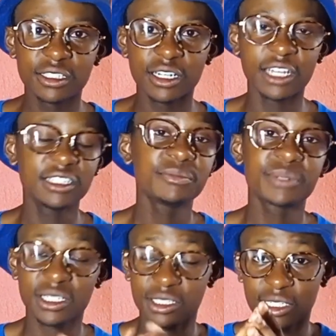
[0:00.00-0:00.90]
I didn't
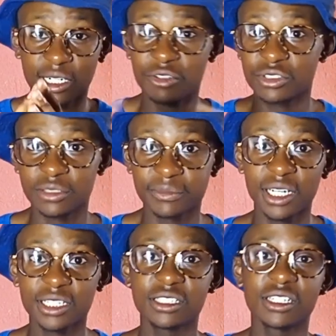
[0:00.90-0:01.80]
practice accounting
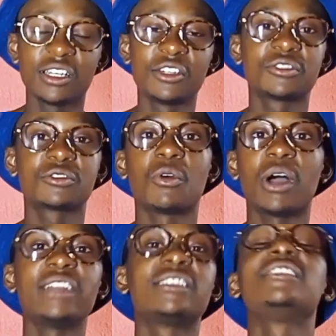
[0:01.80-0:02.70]
much, so
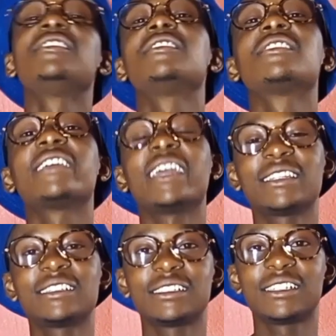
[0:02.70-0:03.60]
I didn't
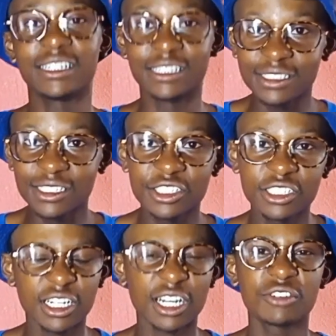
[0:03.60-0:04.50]
get a distinction
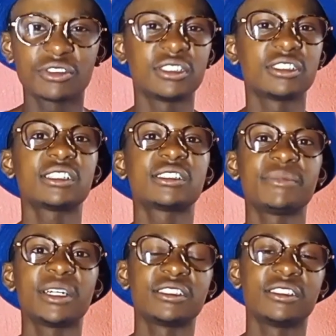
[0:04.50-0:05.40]
in accounting. Just
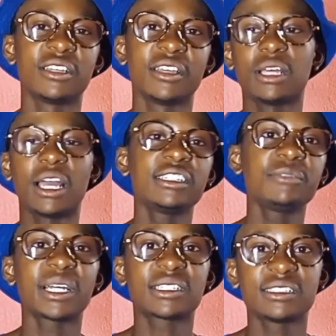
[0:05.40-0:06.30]
imagine. I didn't
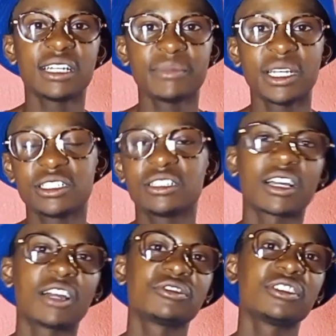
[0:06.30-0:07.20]
practice that much in
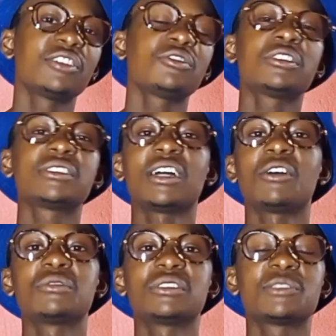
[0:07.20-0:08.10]
accounting. I thought I
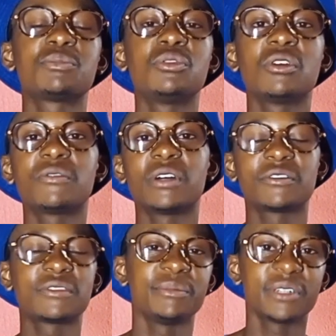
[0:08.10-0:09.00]
would just pull off one
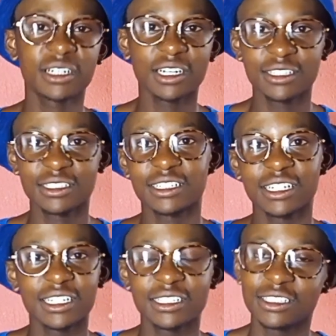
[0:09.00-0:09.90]
of the miracles and
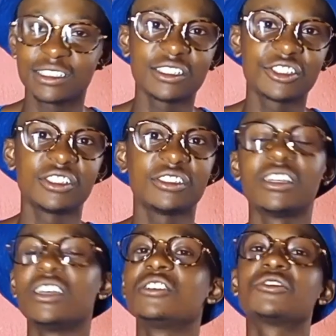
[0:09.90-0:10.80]
get a distinction.
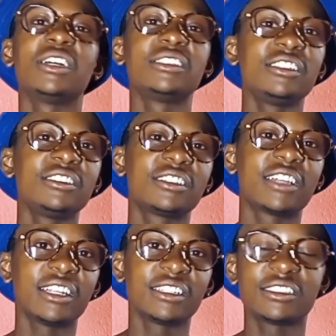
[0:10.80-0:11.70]
So I didn't
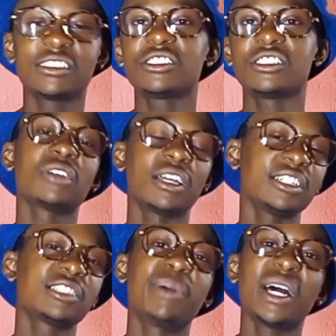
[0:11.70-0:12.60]
get a distinction. I
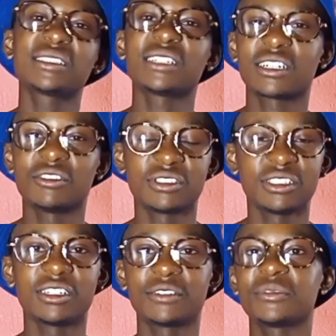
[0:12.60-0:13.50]
just passed
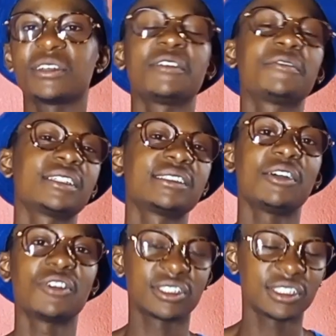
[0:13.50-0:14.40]
accounting. Obviously, I
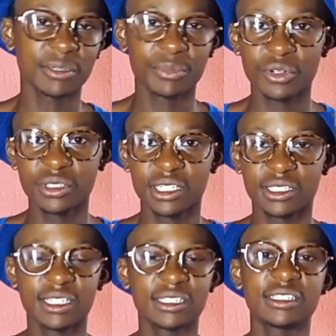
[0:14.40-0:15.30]
was disappointed
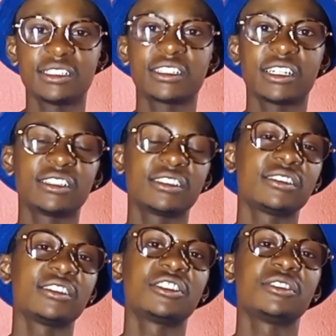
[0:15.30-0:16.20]
that I didn't get a
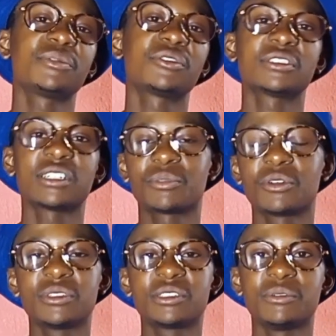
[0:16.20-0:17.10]
distinction because I
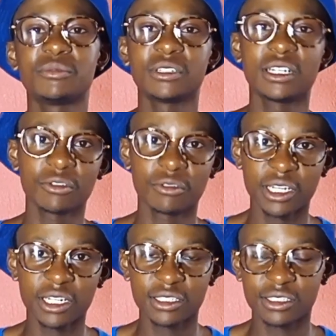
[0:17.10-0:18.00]
promised people that I would
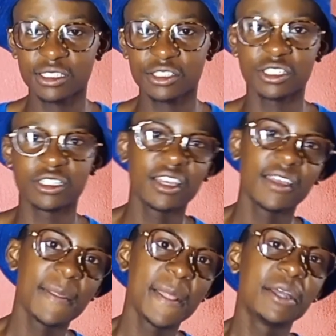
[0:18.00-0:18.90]
get a distinction.
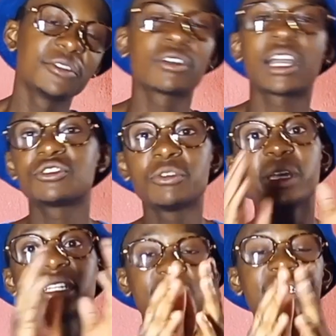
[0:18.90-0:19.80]
So guys, don't
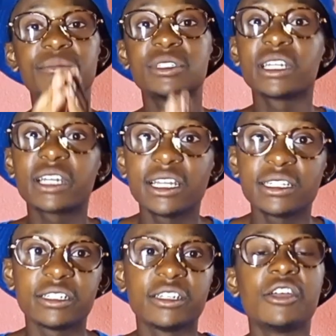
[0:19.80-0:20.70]
make the same mistake I
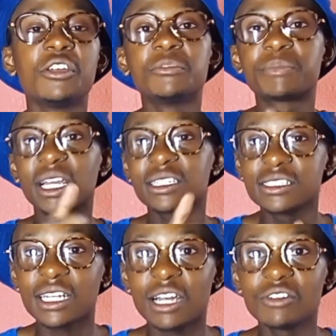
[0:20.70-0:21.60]
did. you practice
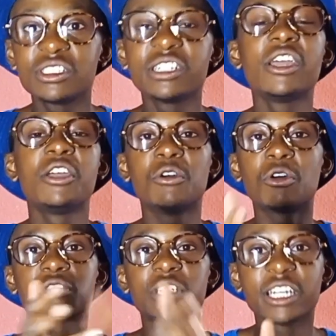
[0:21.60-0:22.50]
accounting, you
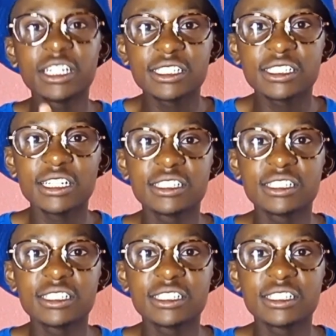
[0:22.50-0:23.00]
also create a study